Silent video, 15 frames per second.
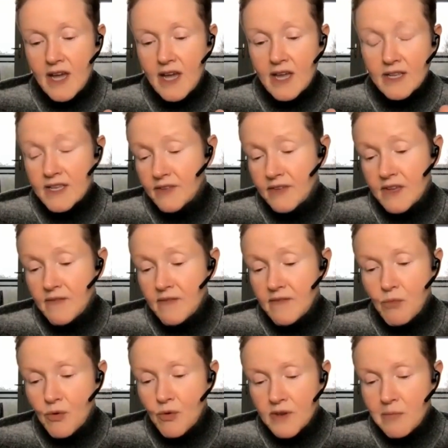And it,
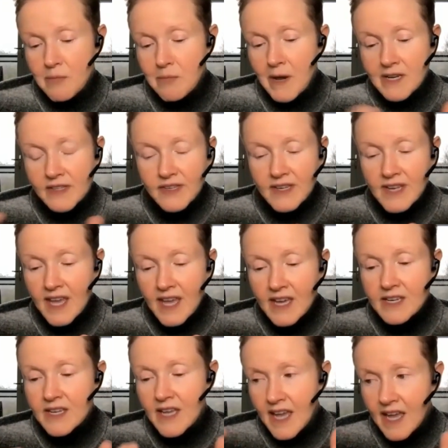even more than a but, it's an
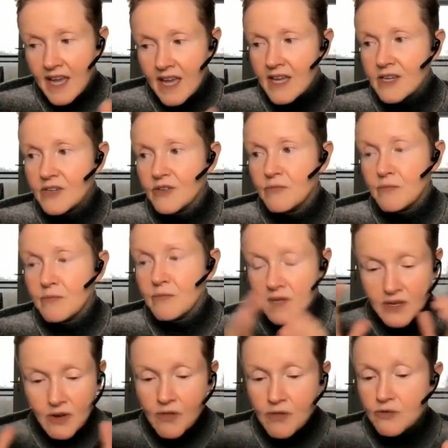and, and
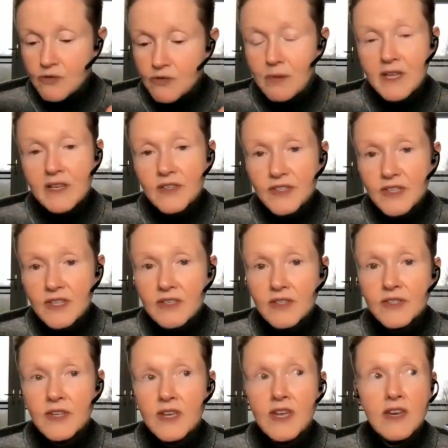be in all those
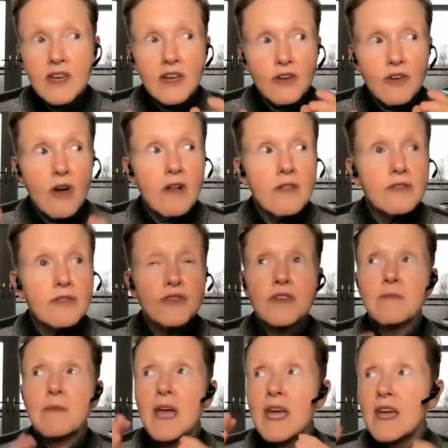places and acknowledge
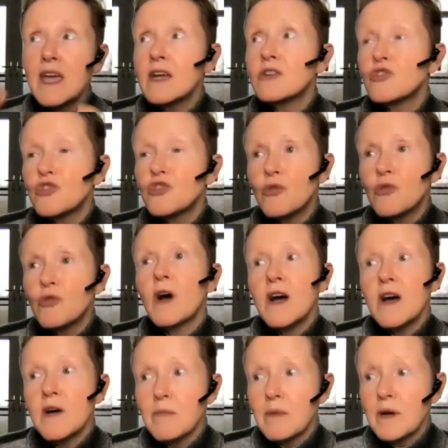them and show
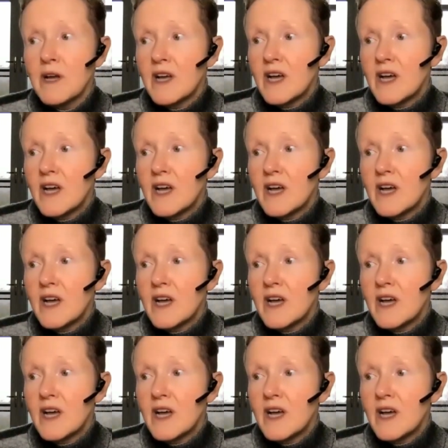up